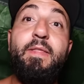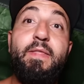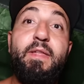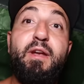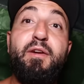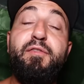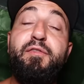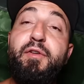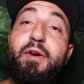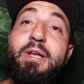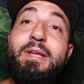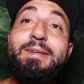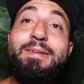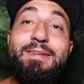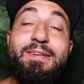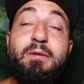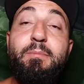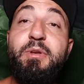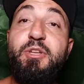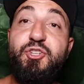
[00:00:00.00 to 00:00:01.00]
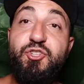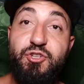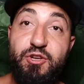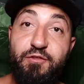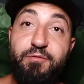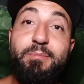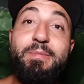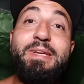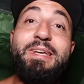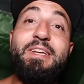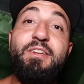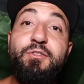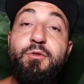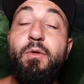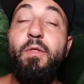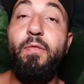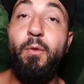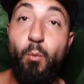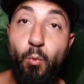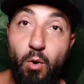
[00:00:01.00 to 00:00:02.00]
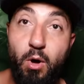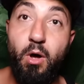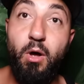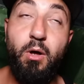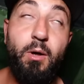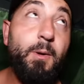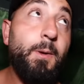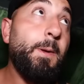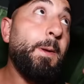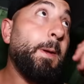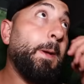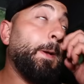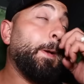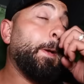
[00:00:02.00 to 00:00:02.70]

that a freaking demon shoved me into the wall.